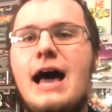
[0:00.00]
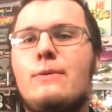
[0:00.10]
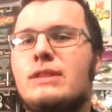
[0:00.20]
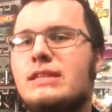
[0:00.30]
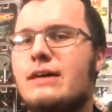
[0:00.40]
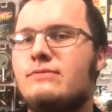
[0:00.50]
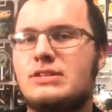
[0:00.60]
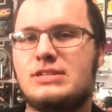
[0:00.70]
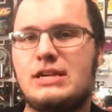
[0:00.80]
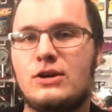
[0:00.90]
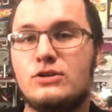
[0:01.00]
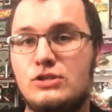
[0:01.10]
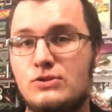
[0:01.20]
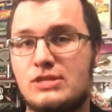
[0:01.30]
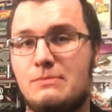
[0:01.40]
I would love to see her
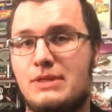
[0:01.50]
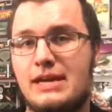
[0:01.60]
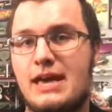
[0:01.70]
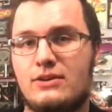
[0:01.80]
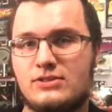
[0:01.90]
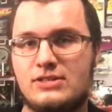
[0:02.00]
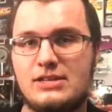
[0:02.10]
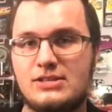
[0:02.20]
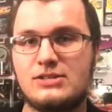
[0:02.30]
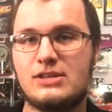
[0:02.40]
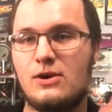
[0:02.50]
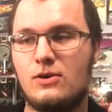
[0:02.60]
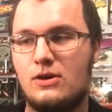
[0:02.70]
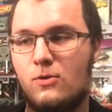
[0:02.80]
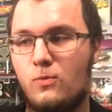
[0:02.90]
do something else. This is
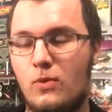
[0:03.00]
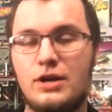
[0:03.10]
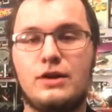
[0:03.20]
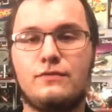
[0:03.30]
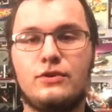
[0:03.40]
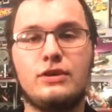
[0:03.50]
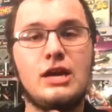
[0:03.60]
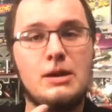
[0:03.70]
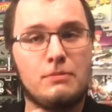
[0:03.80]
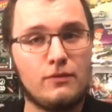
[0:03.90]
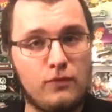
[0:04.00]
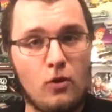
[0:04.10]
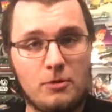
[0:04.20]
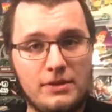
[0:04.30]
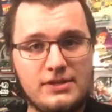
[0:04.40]
a wonderful
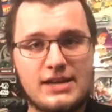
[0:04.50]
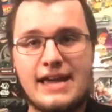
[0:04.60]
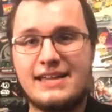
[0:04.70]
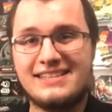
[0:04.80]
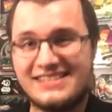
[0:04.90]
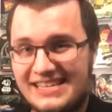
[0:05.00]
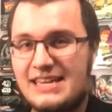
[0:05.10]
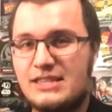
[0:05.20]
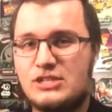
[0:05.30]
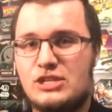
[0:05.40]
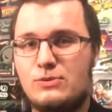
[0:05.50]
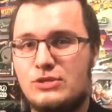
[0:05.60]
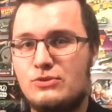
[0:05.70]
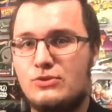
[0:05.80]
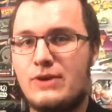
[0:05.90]
performance. I can see that she would
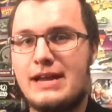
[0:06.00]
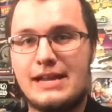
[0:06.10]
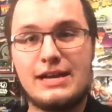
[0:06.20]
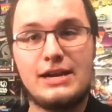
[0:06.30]
do great in